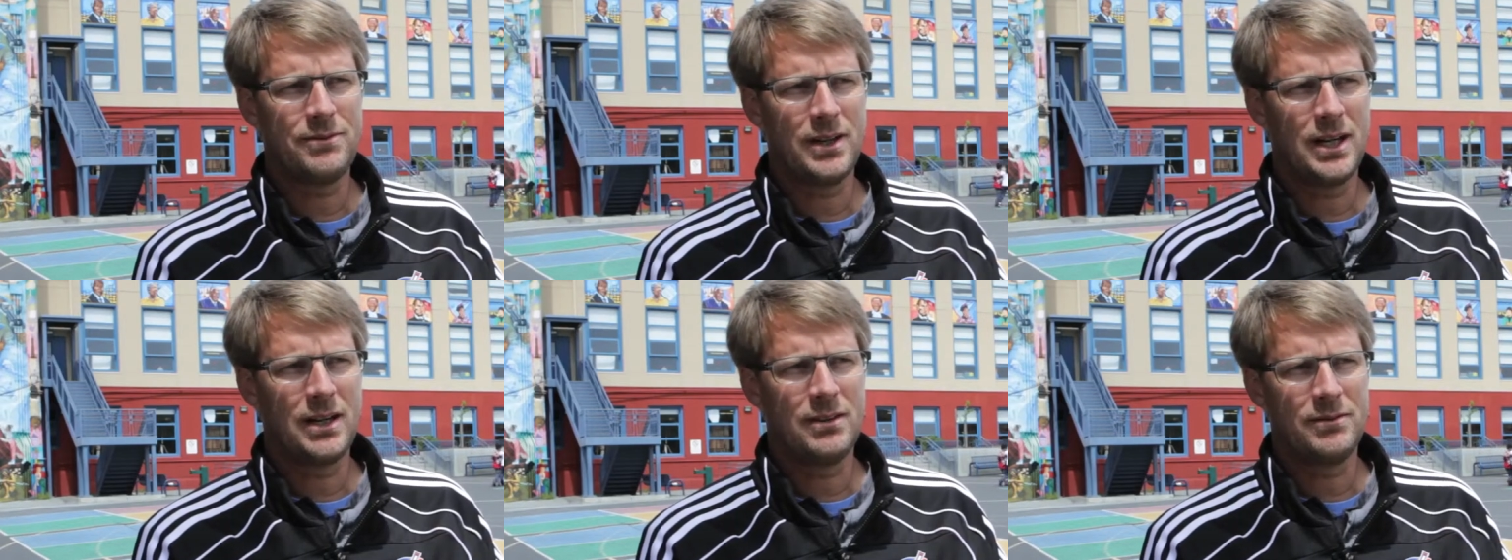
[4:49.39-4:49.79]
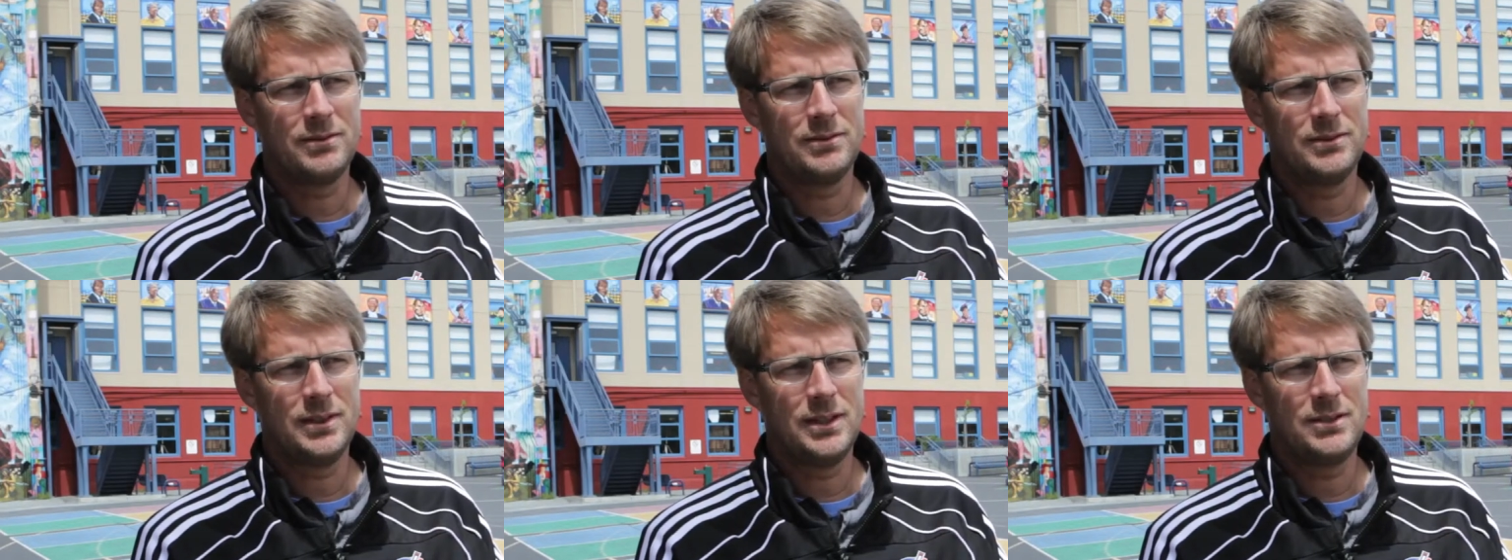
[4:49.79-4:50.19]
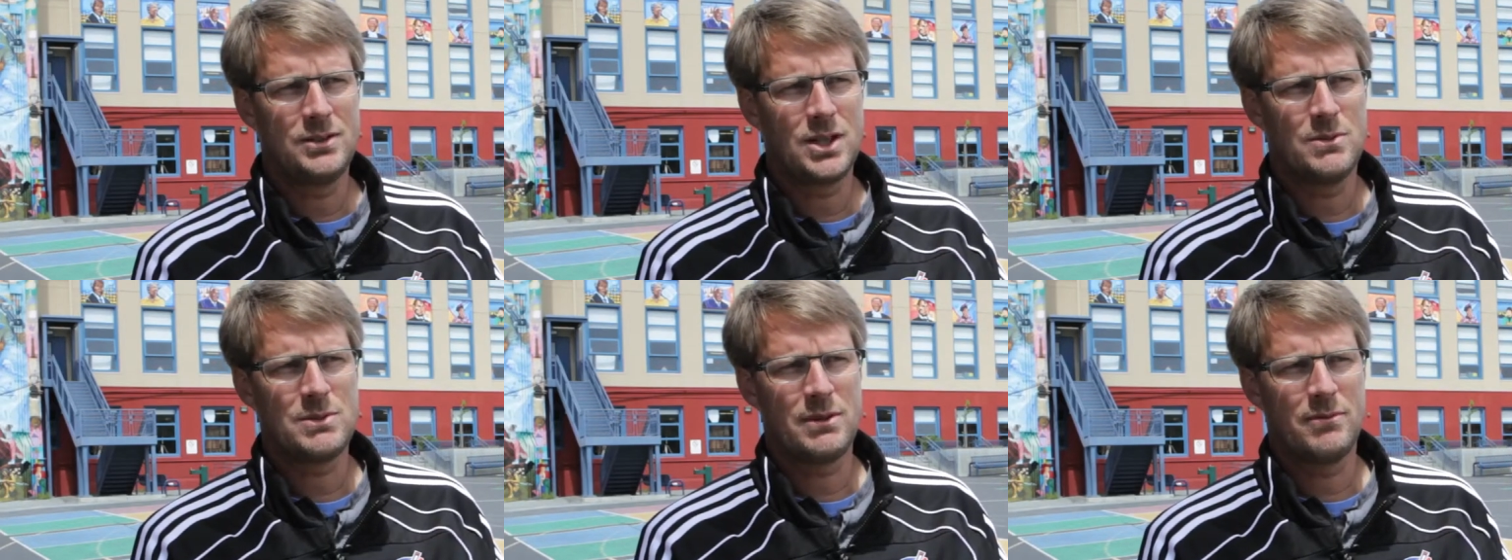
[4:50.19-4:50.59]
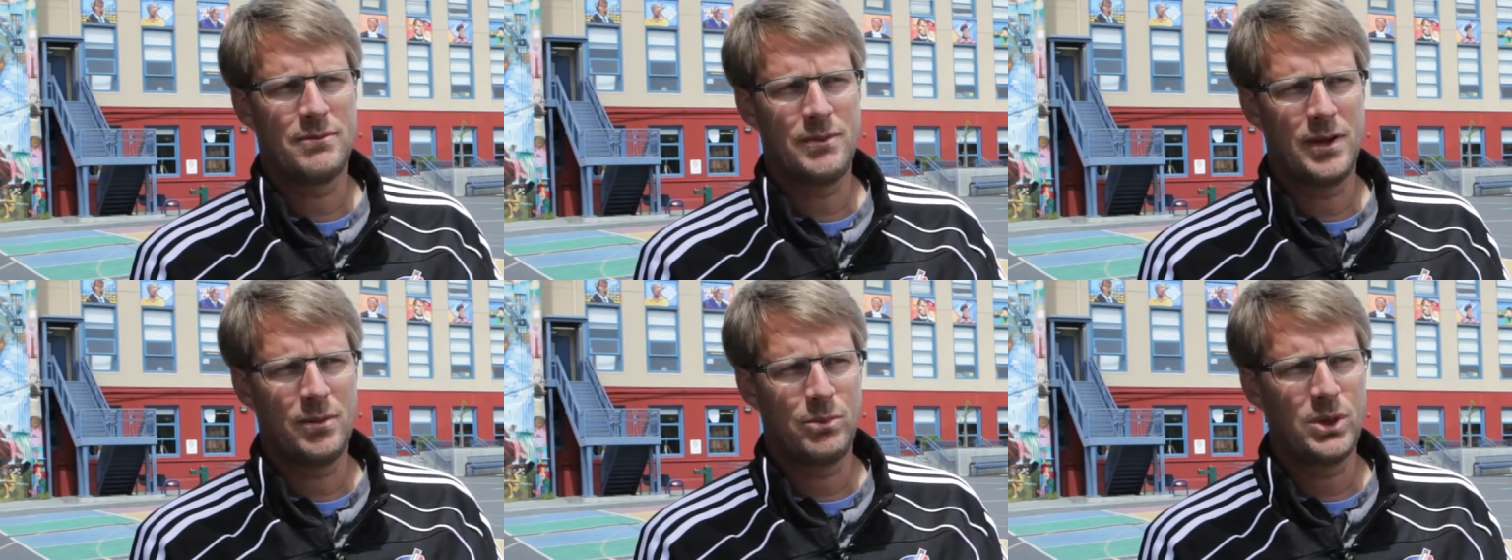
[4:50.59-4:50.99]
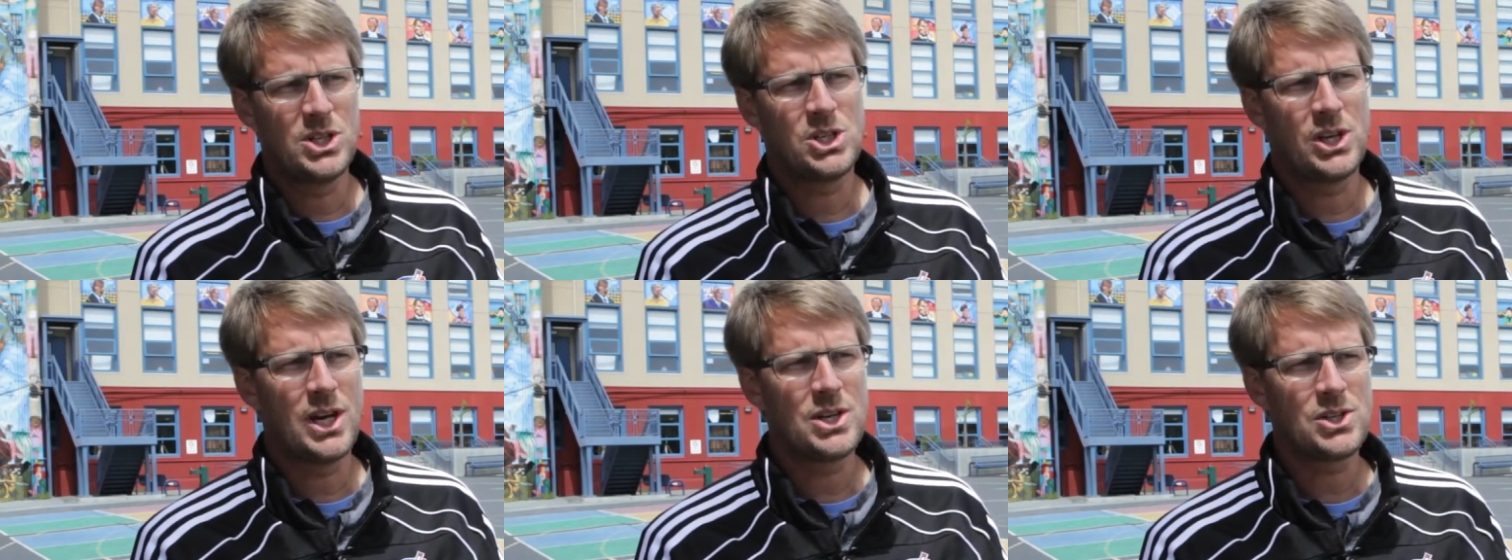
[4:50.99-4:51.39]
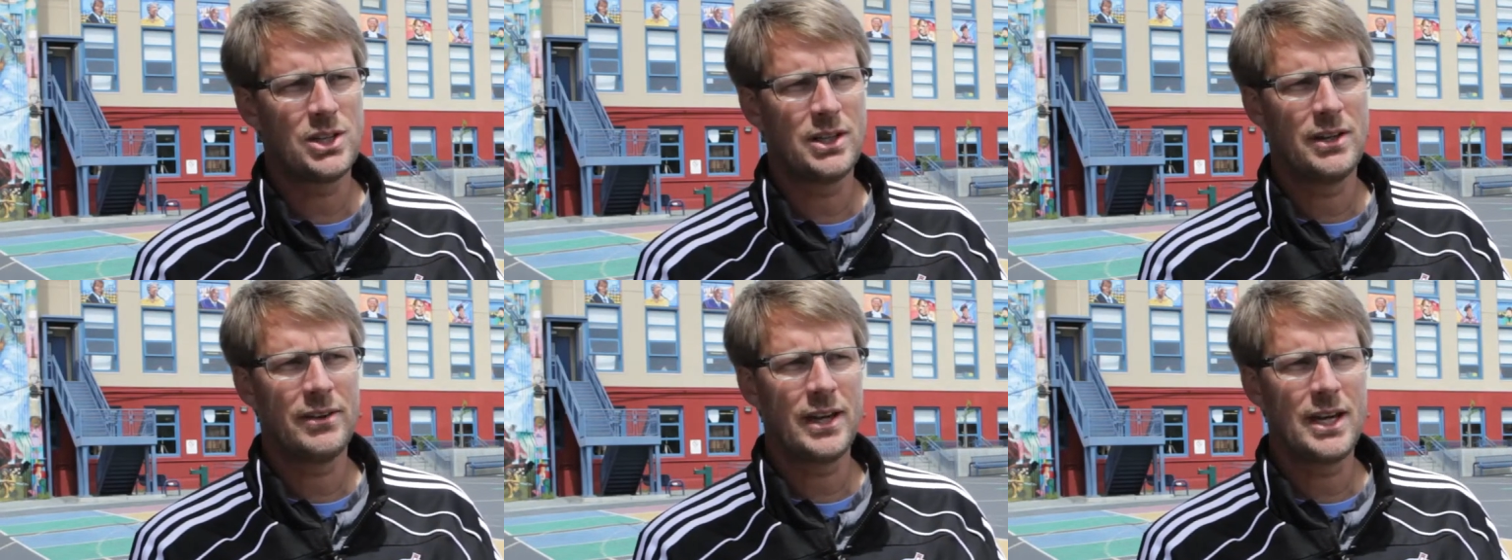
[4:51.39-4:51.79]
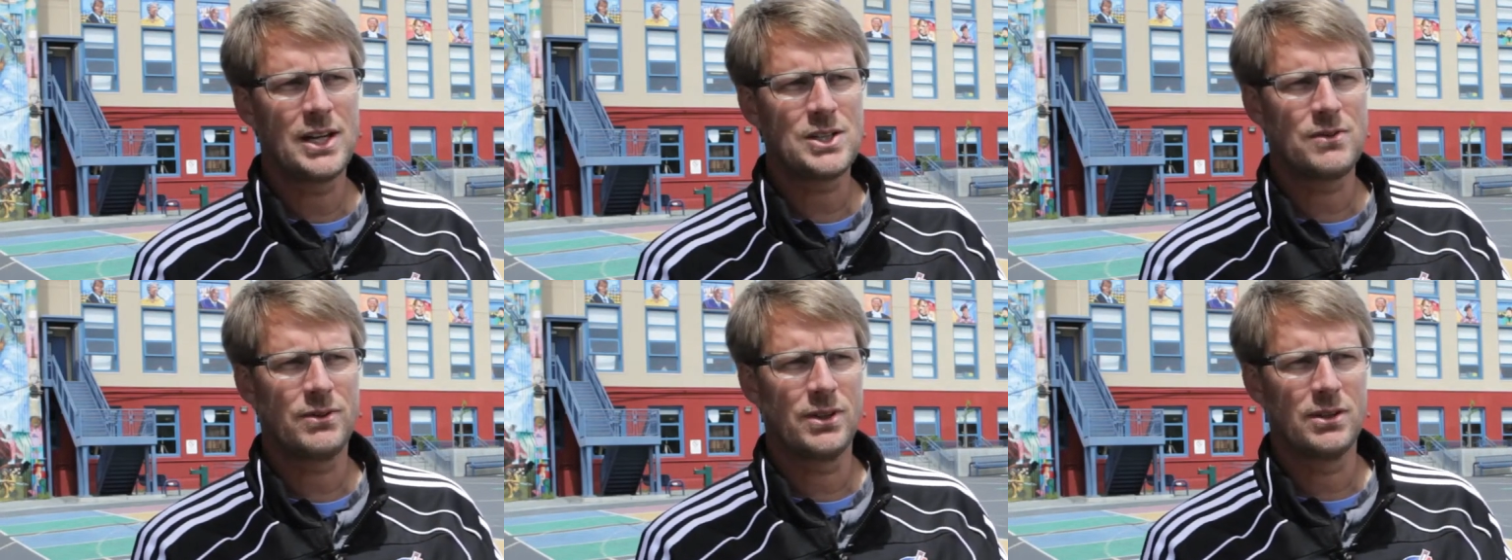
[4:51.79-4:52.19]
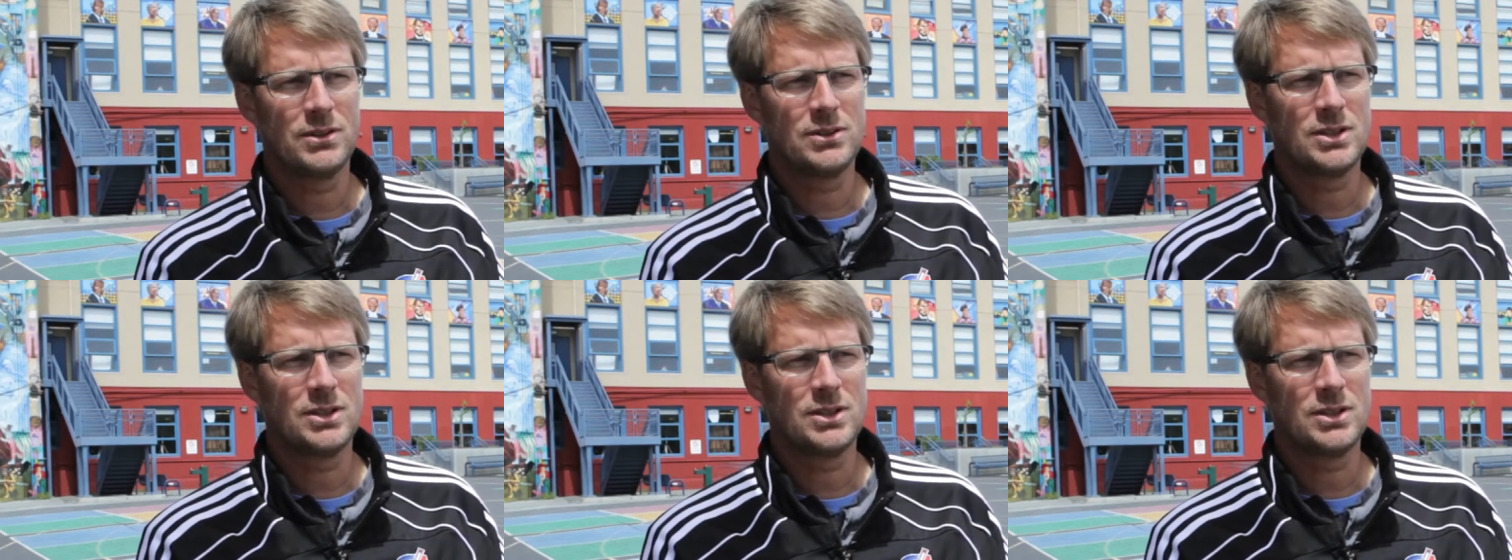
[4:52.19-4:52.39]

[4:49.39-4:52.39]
Uh, in terms of appreciation and thanks for,